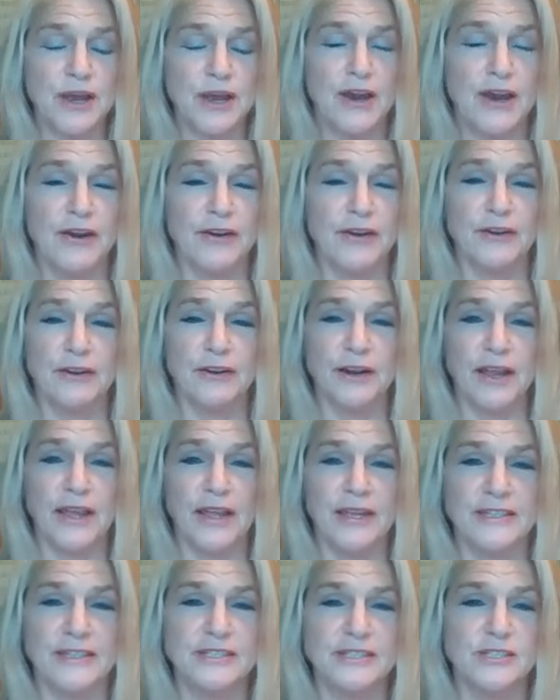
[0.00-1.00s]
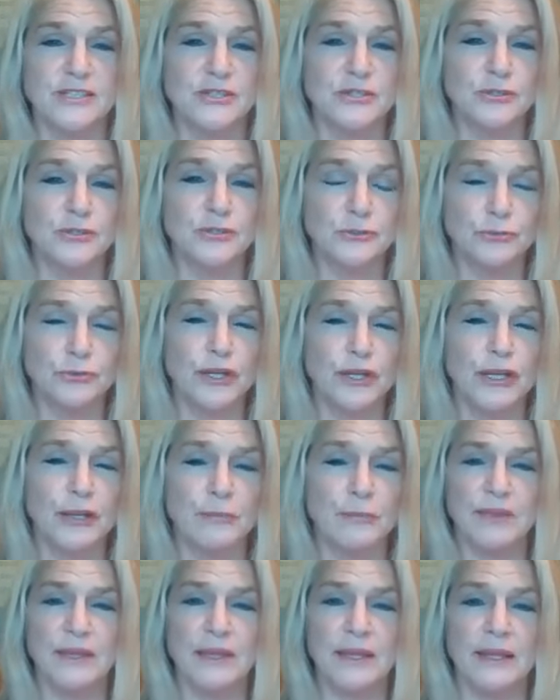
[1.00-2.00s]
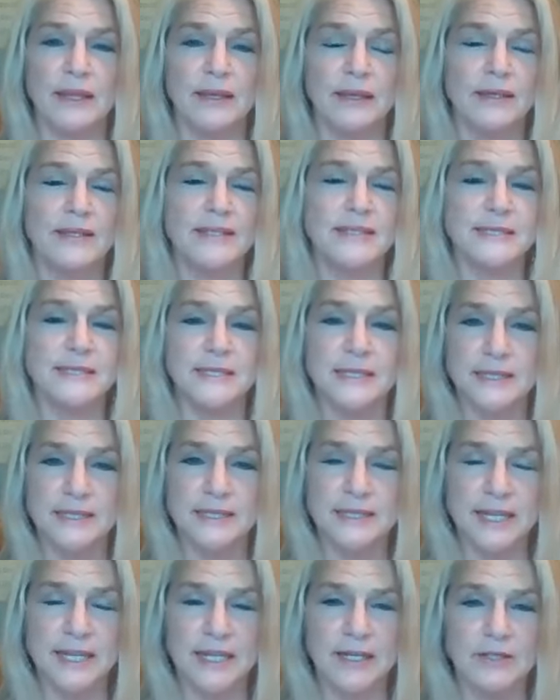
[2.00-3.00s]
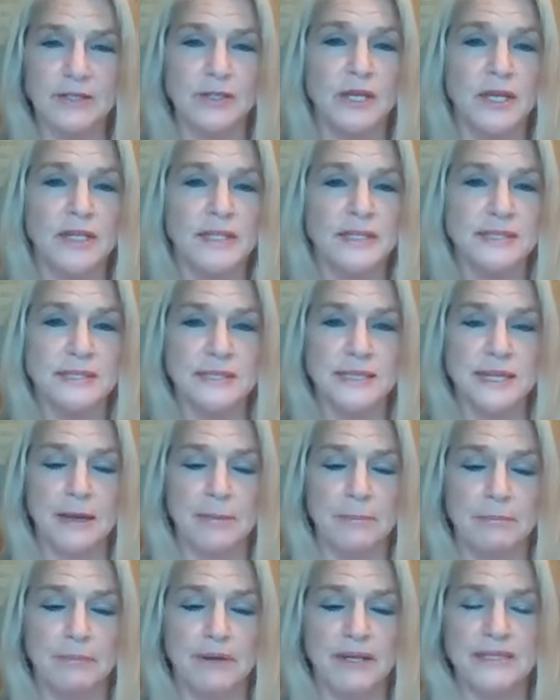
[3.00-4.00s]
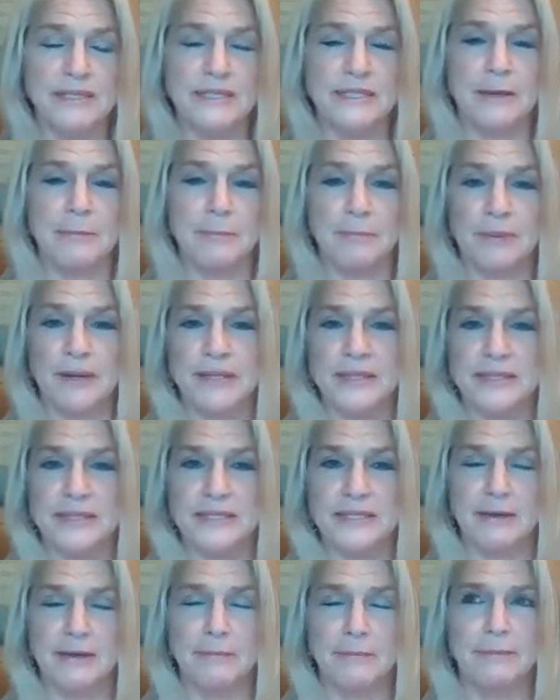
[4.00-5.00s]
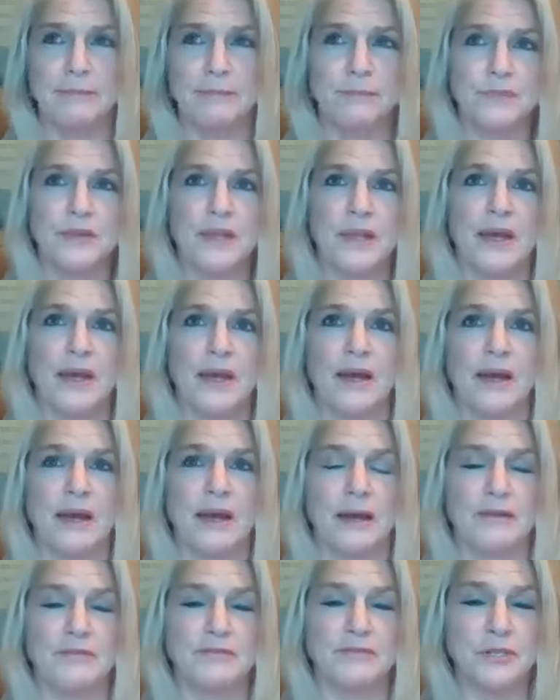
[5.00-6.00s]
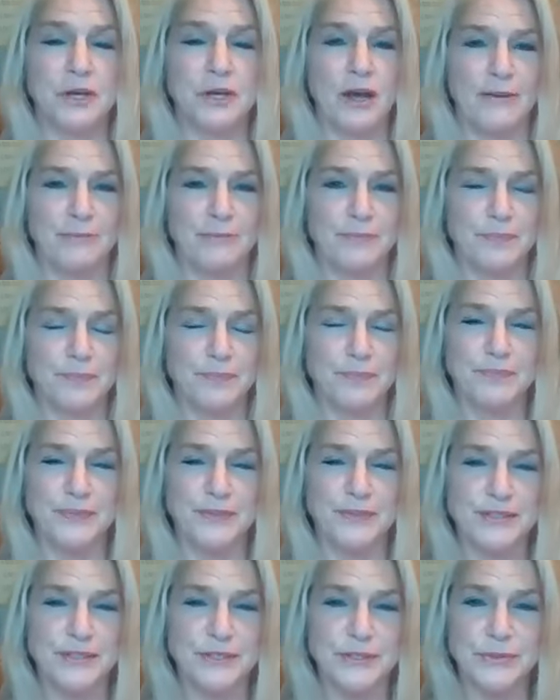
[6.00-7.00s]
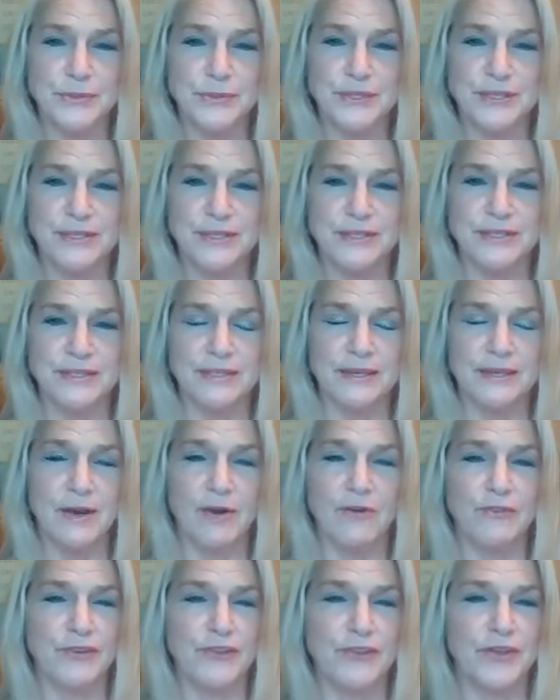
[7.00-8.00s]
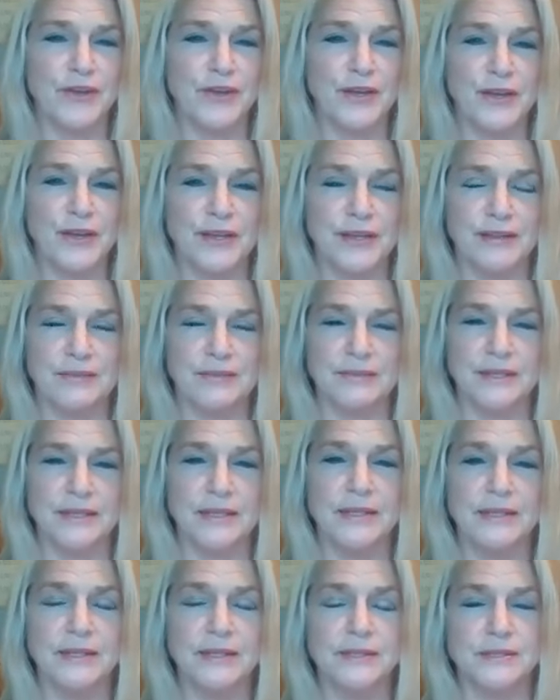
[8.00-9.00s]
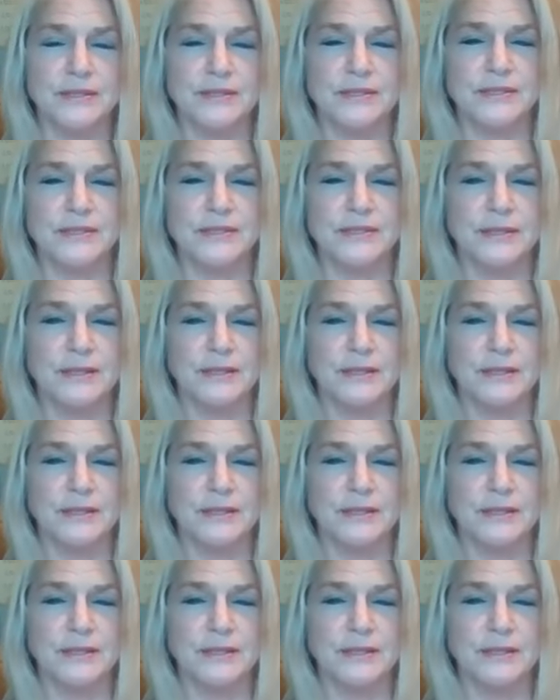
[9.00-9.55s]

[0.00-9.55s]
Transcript: are extremely detailed, step by step by step. I've taught students over the years